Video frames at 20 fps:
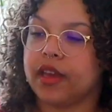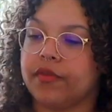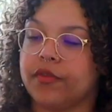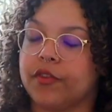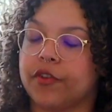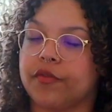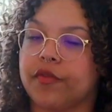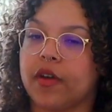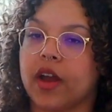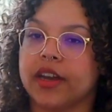If
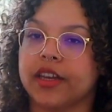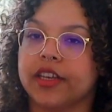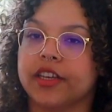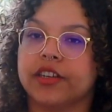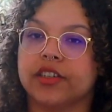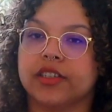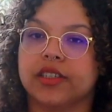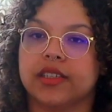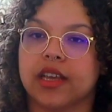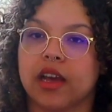you're finding
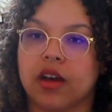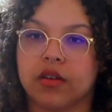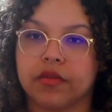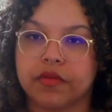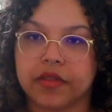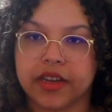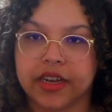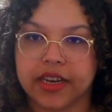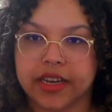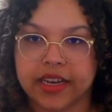
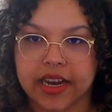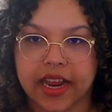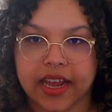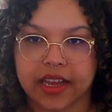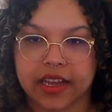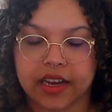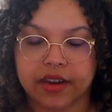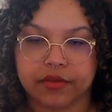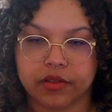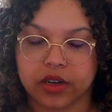yourself in a
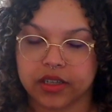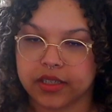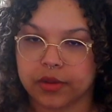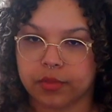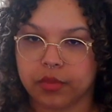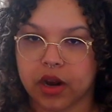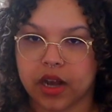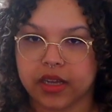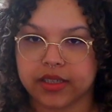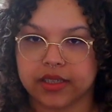negative
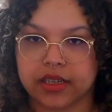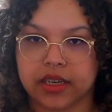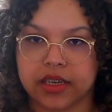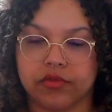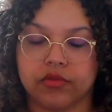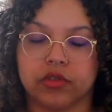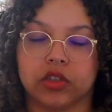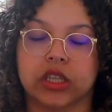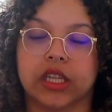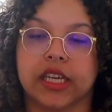reciprocity
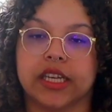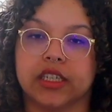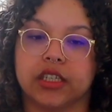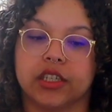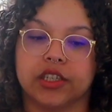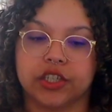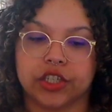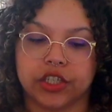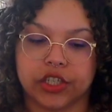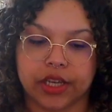
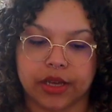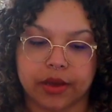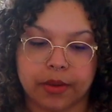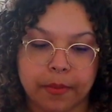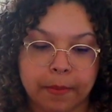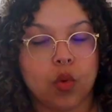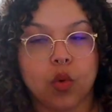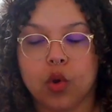relationship,